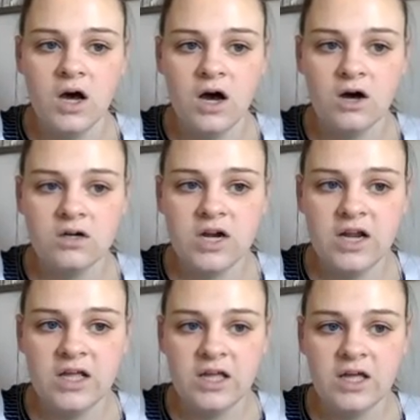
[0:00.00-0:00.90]

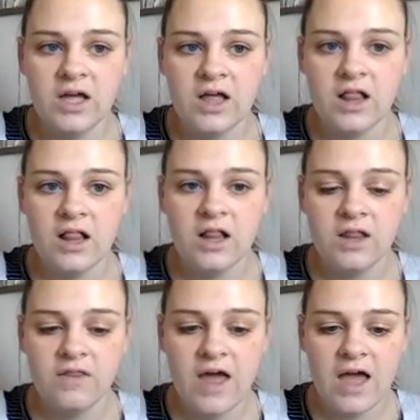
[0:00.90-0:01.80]
Alrighty,
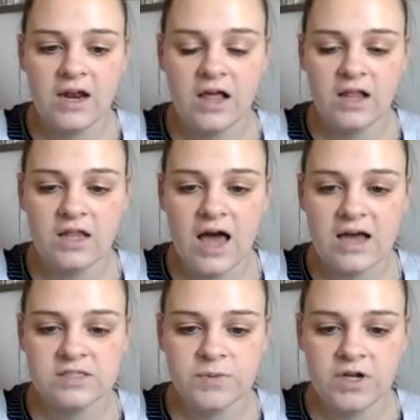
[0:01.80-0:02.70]
then
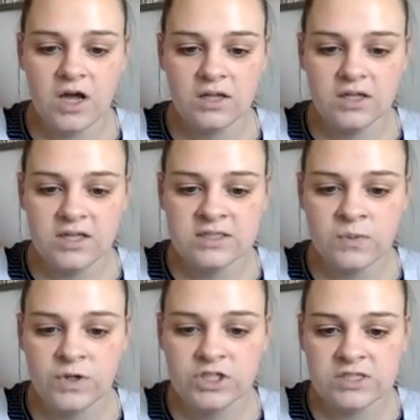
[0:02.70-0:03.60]
last but not least,
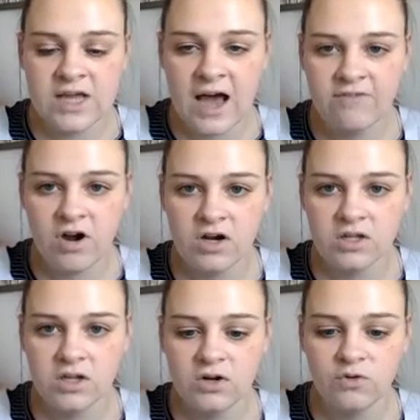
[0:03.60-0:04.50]
we just have our
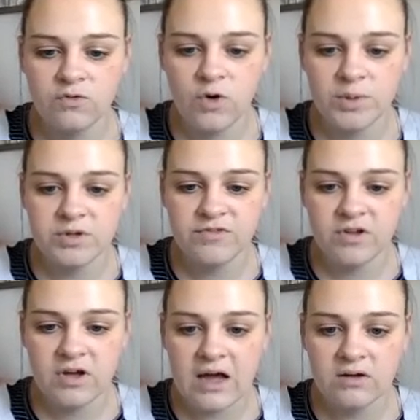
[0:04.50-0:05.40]
little form to
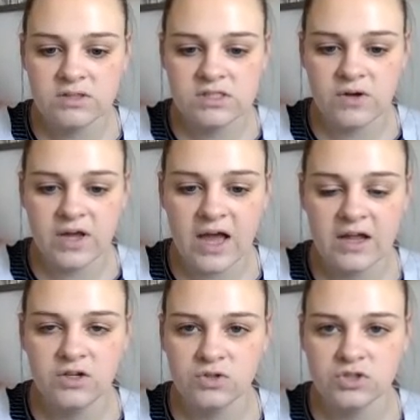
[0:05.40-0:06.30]
fill out. So
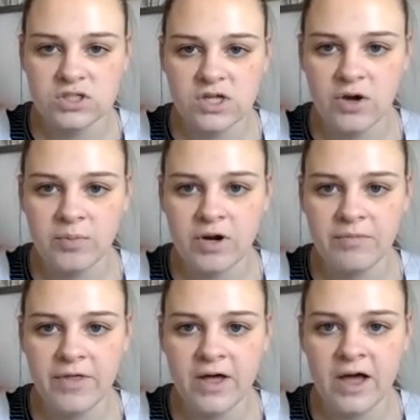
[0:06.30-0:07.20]
again, you'll just open
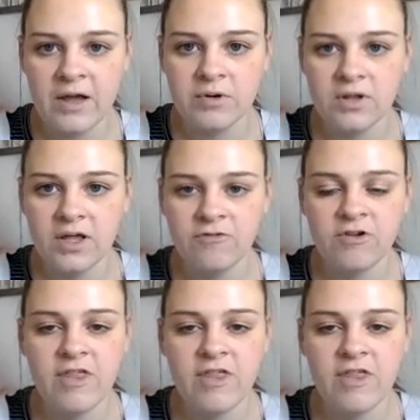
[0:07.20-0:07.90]
up the hyperlink for